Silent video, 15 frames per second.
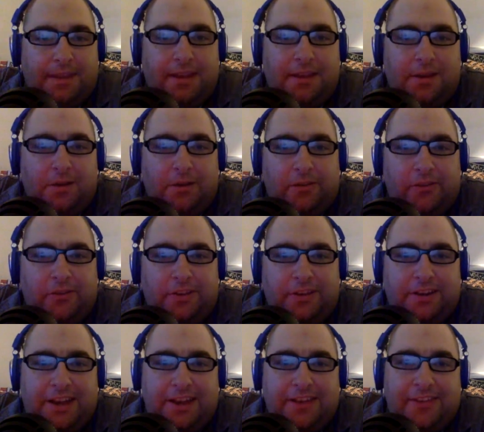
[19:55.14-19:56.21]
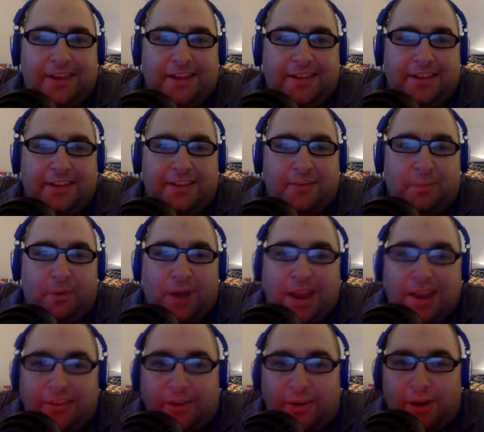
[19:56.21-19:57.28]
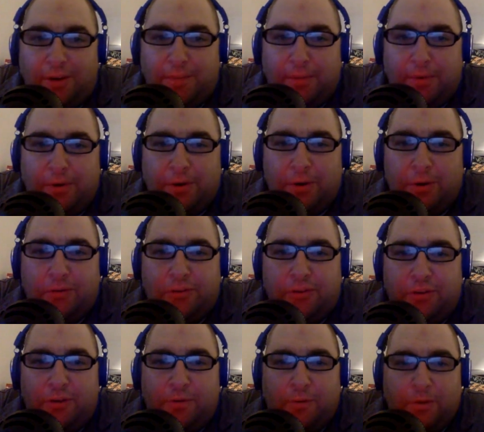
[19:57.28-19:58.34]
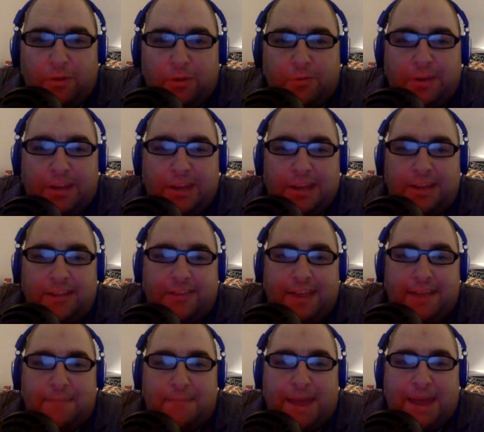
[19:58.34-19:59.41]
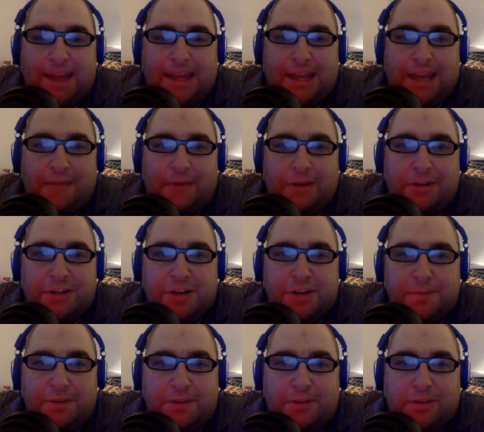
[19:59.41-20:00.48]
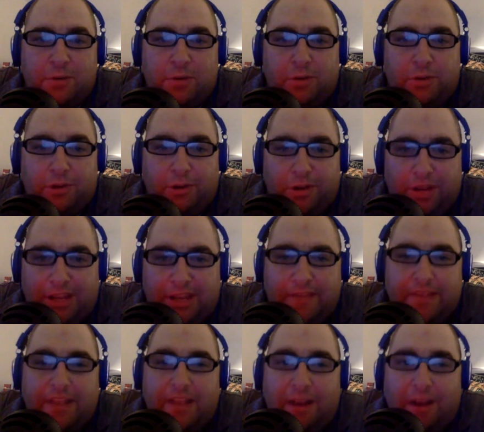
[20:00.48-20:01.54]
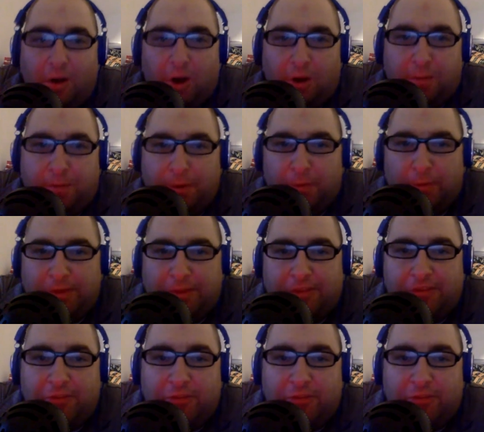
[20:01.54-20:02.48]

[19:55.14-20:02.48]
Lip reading: And there are certainly days like this. Bryce Harper goes 2 for 3, gets that batting average up to 230. Harper with his